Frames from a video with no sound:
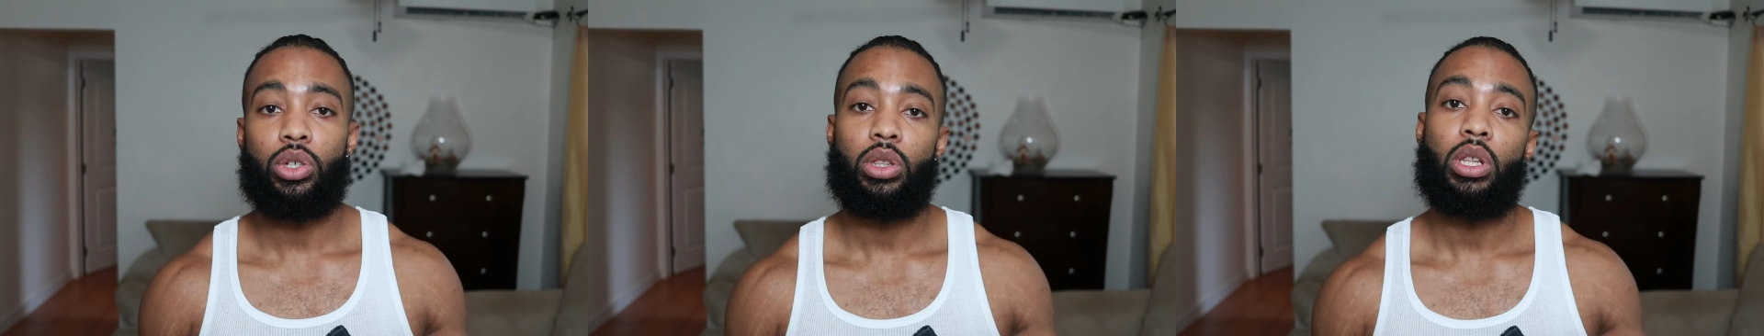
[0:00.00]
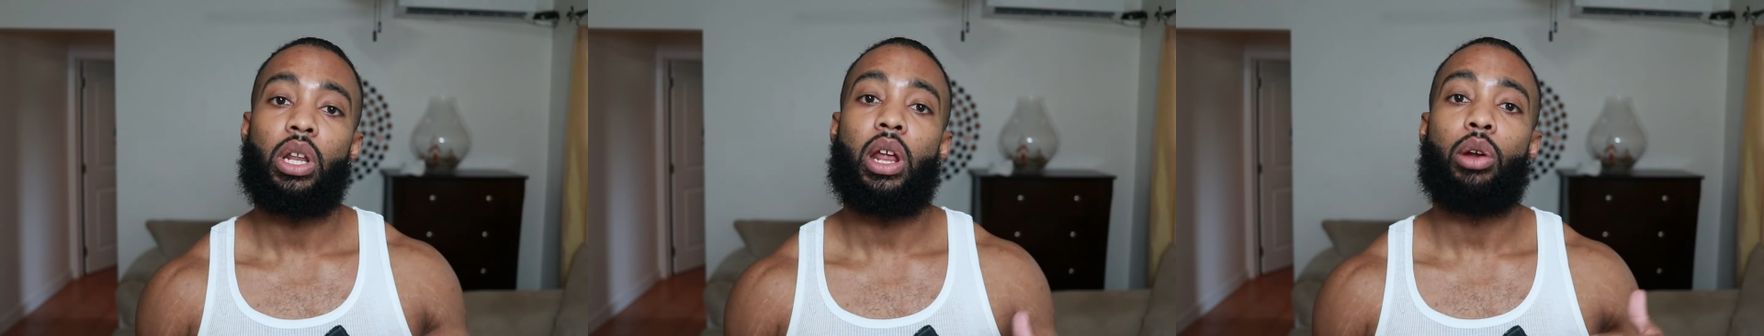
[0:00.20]

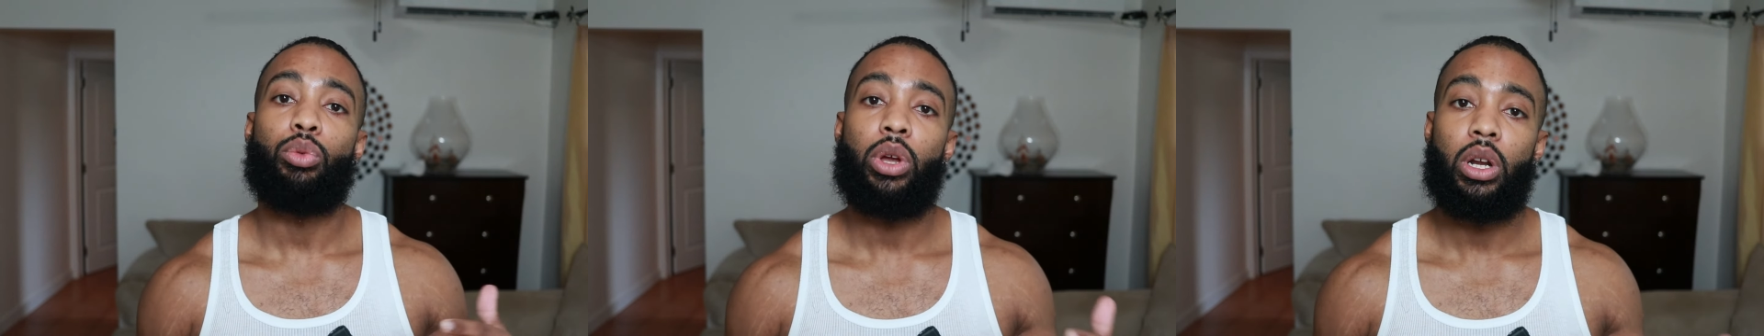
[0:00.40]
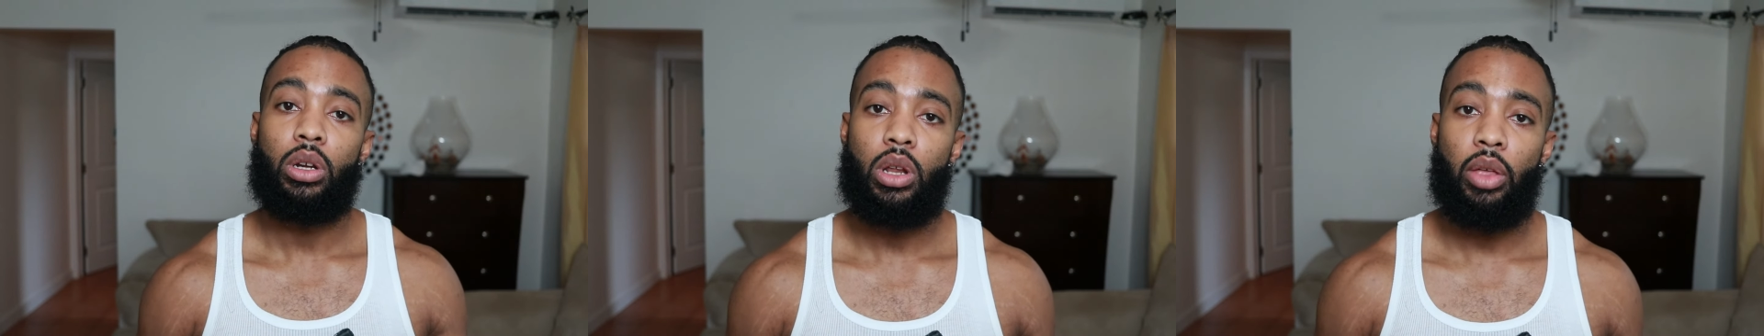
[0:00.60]
and then I
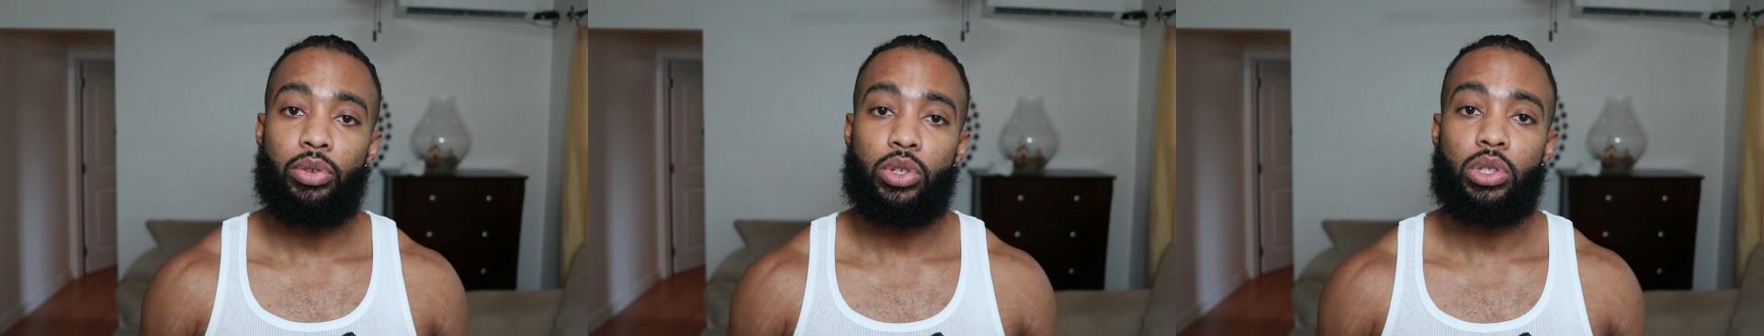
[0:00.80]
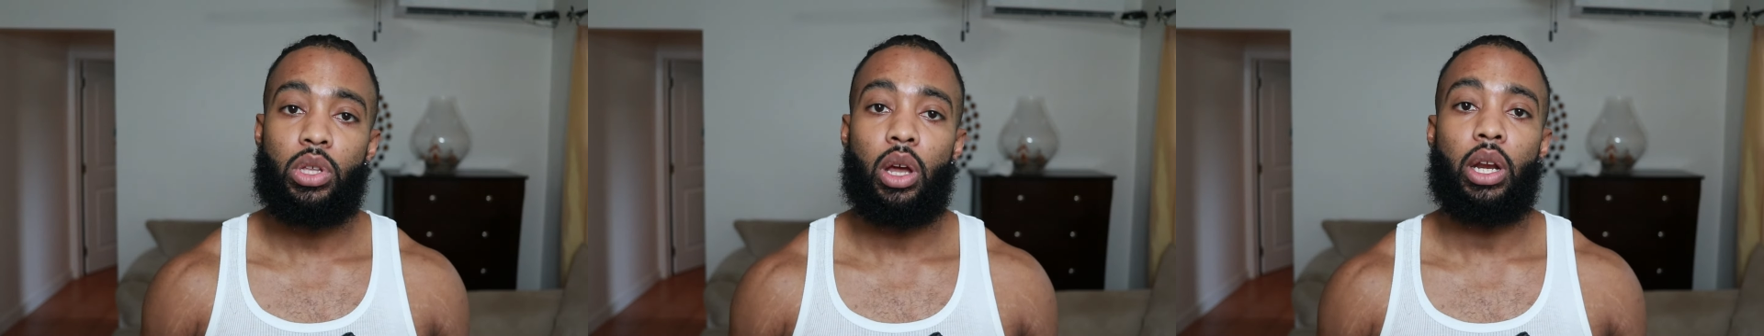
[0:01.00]
read another
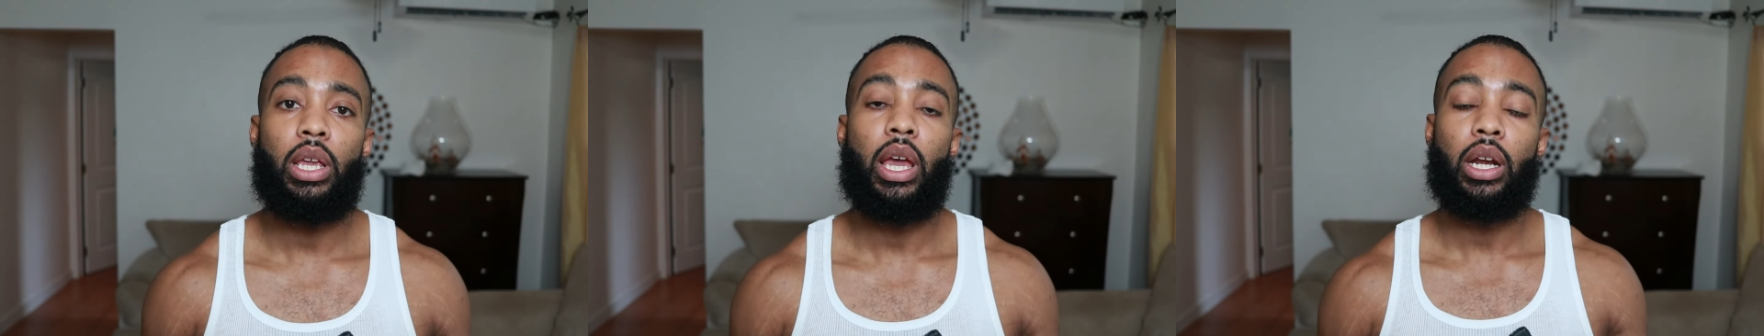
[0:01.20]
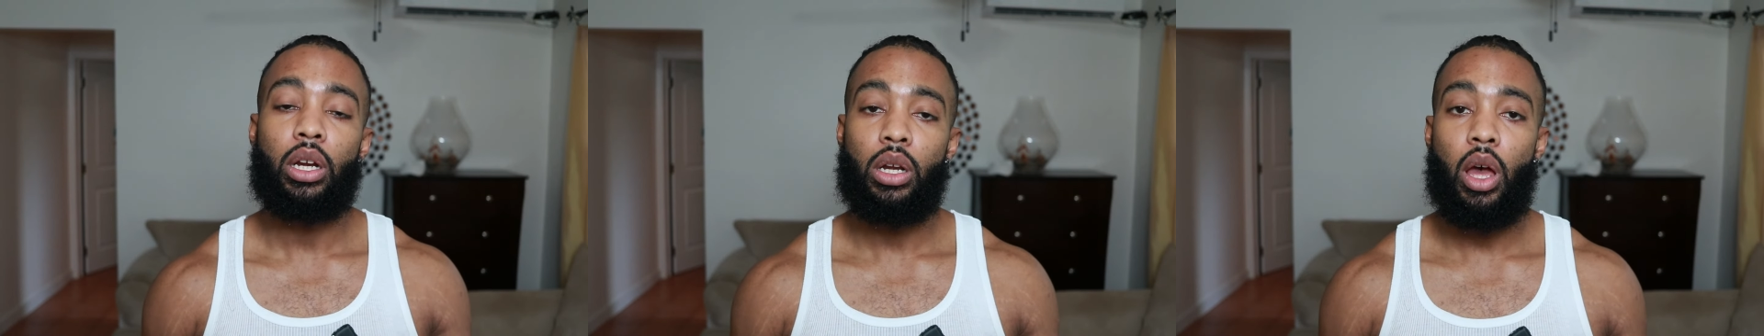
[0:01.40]

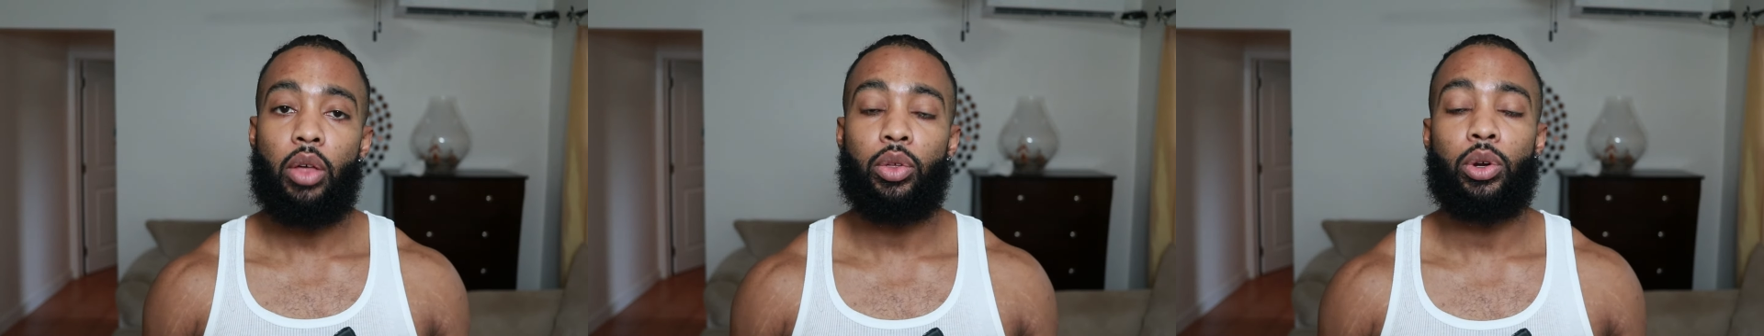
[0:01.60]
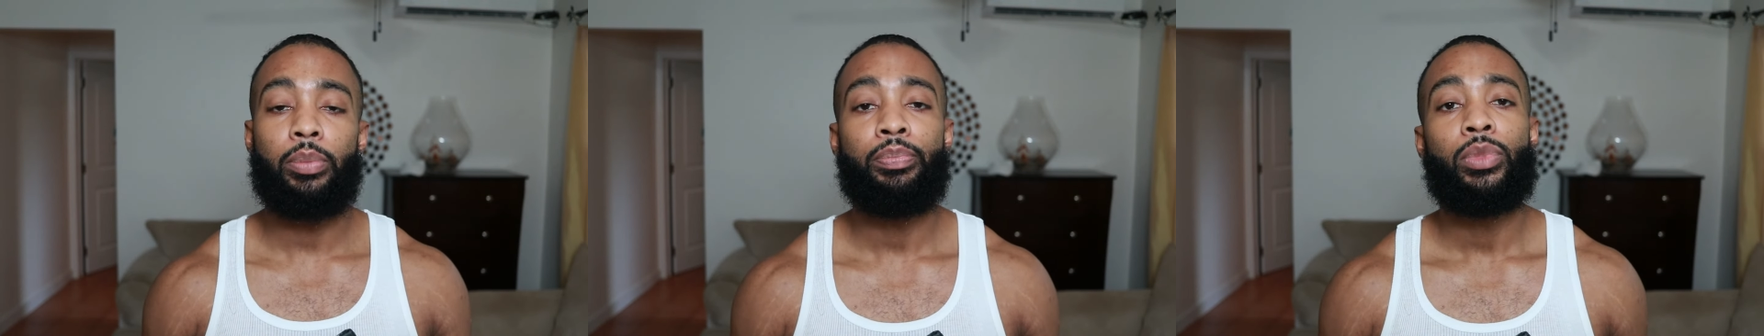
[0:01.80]
study and
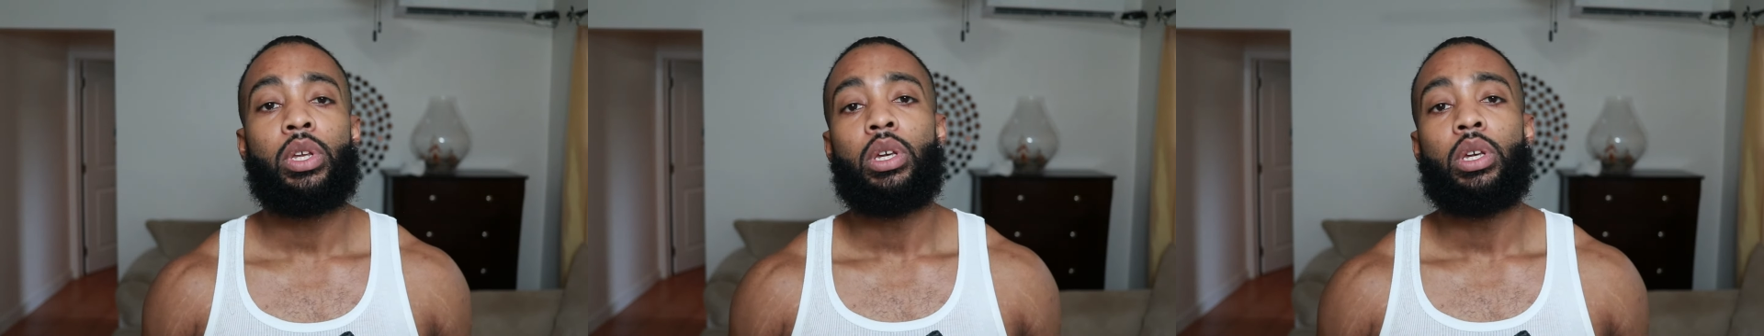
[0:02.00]
another.